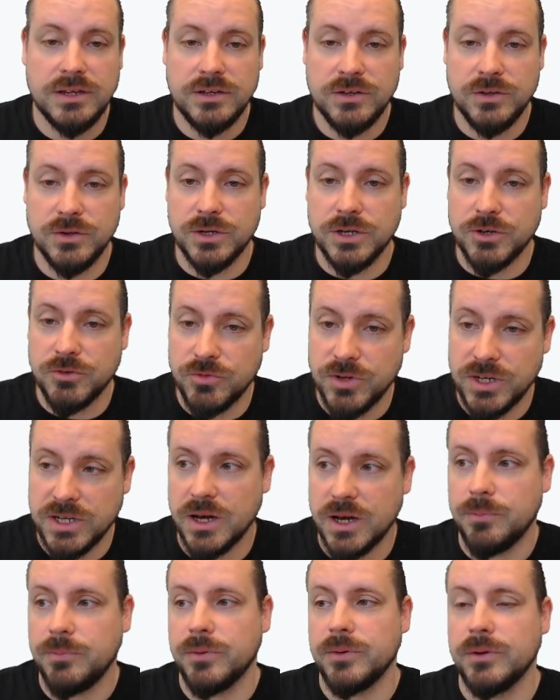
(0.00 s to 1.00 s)
You can read
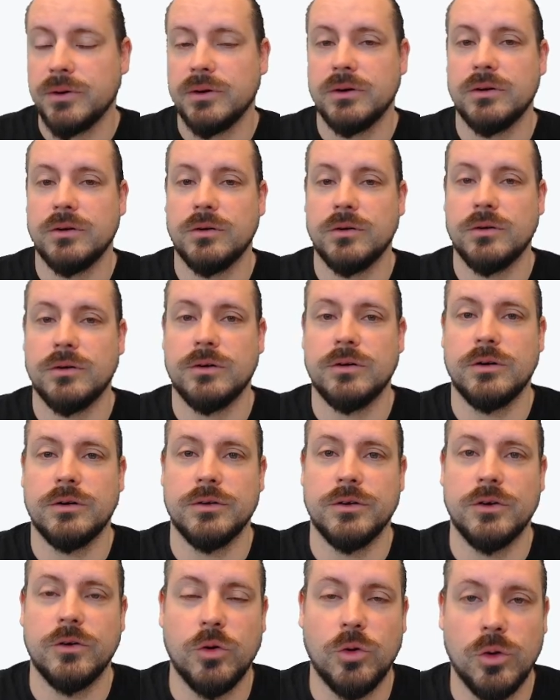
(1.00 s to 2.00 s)
up
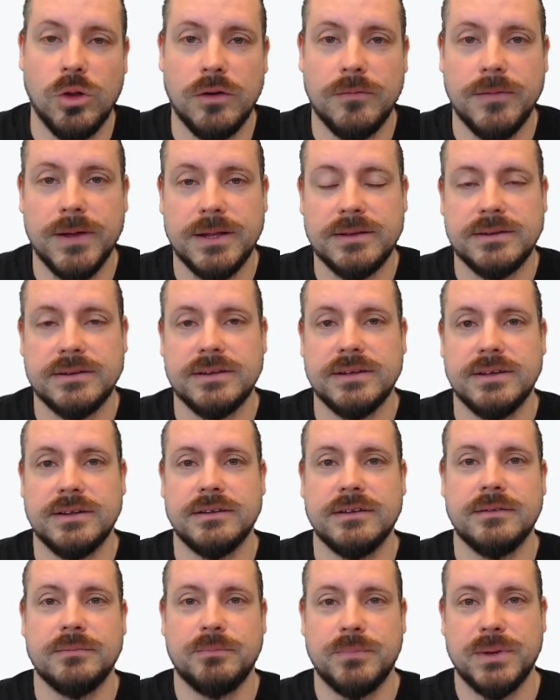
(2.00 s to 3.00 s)
on all of it
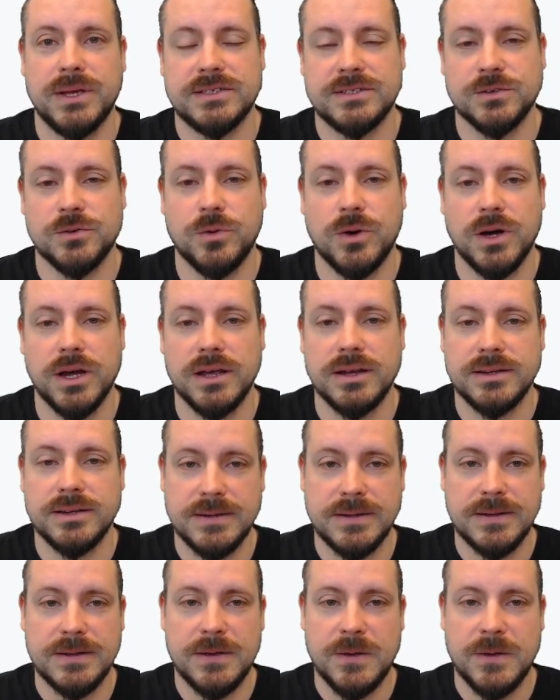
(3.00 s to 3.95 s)
in peace and quiet,